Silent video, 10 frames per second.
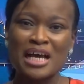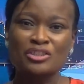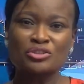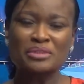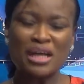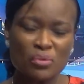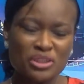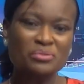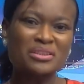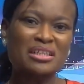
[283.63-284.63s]
So that
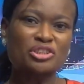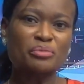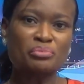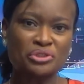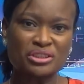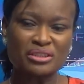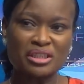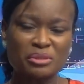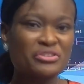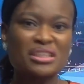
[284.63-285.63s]
question was actually put to
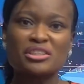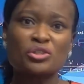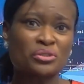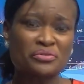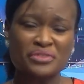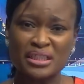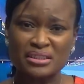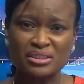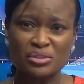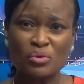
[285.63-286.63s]
him. You've said a lot of
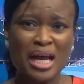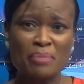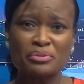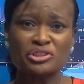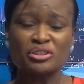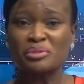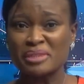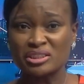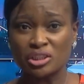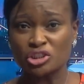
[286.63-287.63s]
things, so what happens to
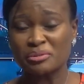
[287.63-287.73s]
implementation?